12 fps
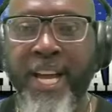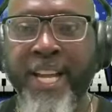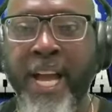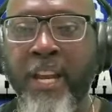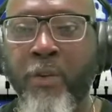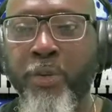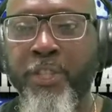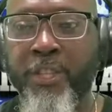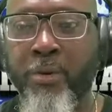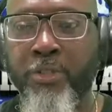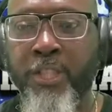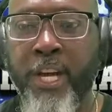I kind of wish
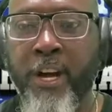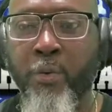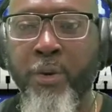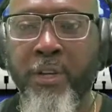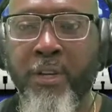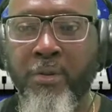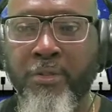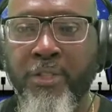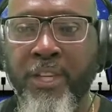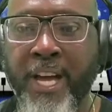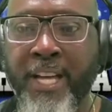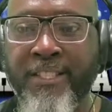Coach Cal would coach
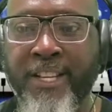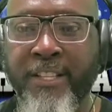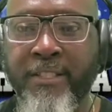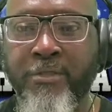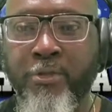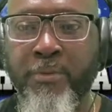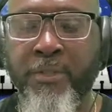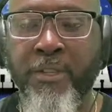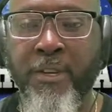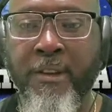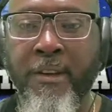the guys like Stoops.